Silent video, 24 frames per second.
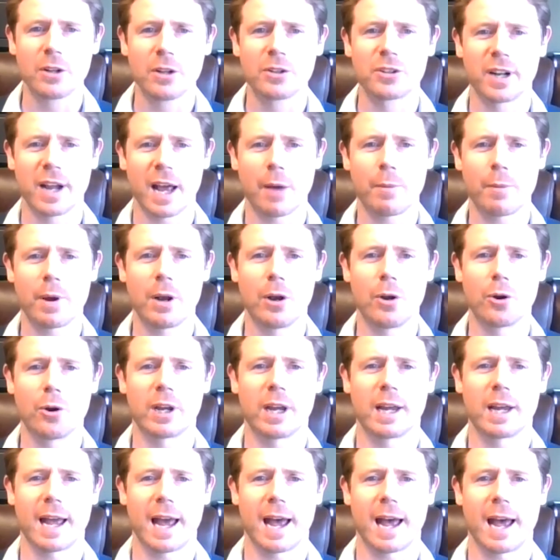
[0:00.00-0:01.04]
Today we're
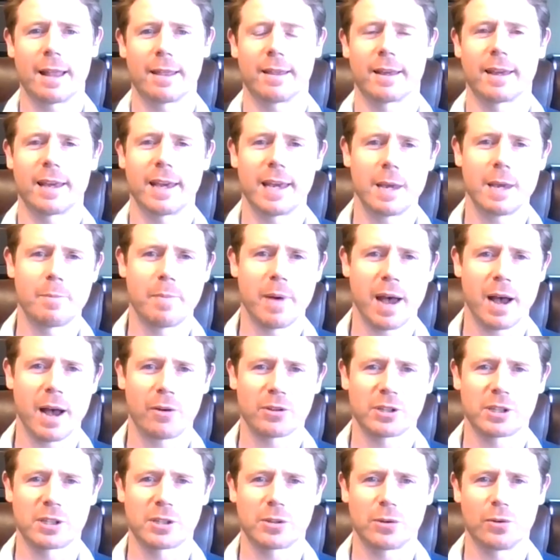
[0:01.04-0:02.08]
looking at the key
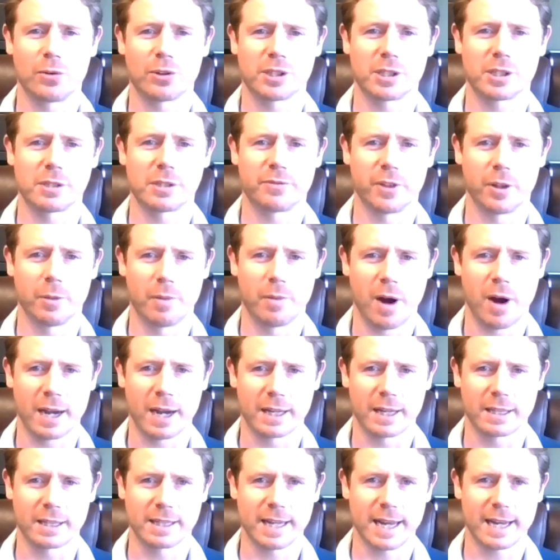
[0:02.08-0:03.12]
power sources for the
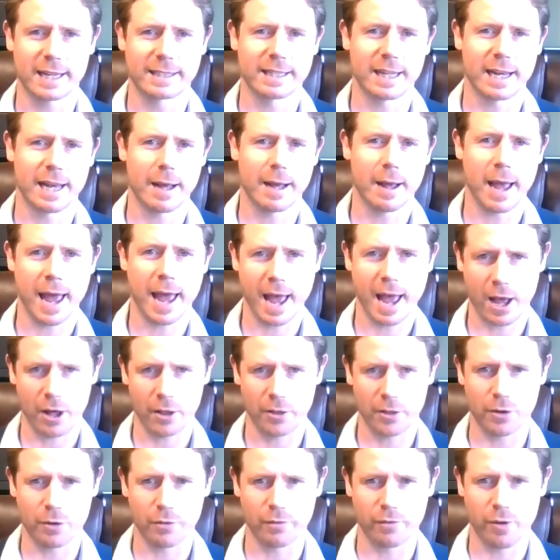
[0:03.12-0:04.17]
mining sector, how
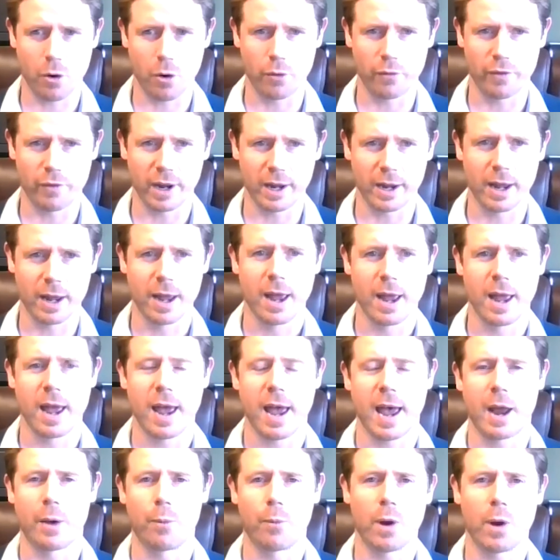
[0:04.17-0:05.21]
they're evolving,
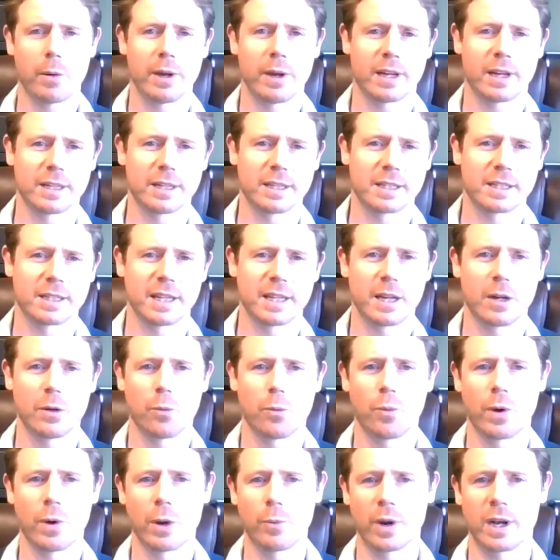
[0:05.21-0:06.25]
and where we can see
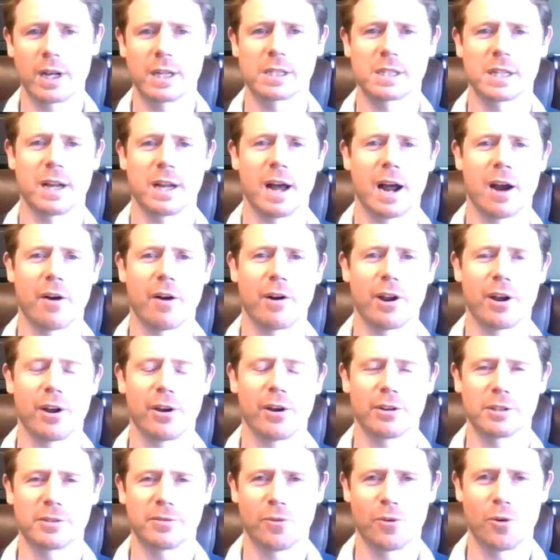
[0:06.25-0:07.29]
win-win
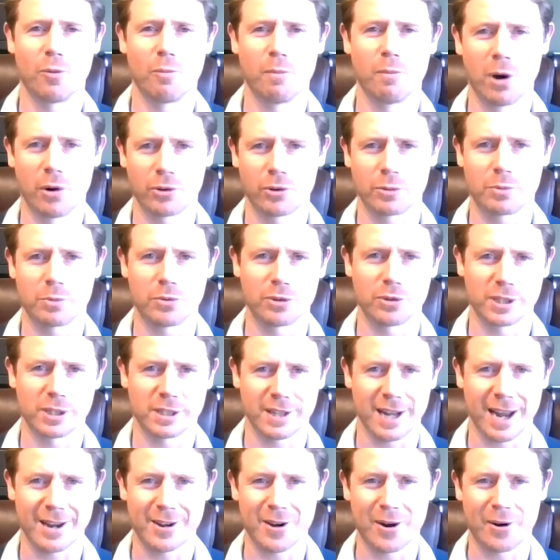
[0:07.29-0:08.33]
scenarios for multiple
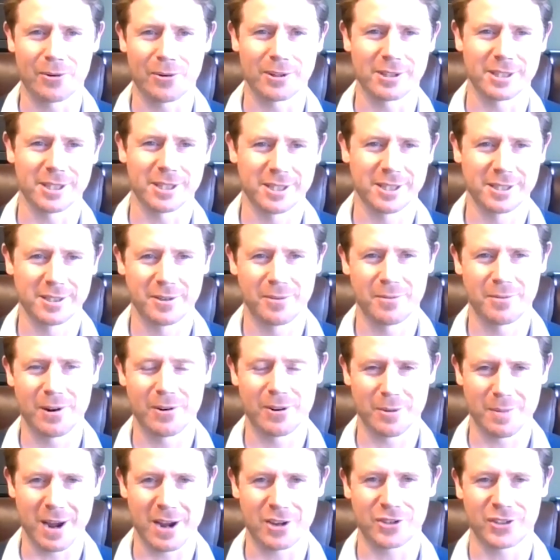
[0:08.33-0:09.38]
stakeholders.
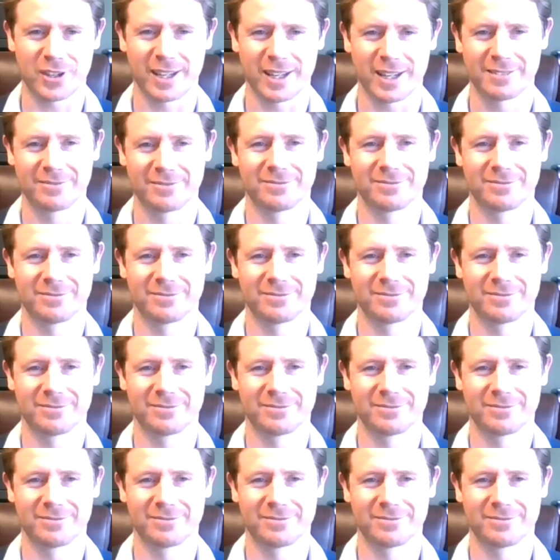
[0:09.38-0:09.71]
Welcome, Ashley.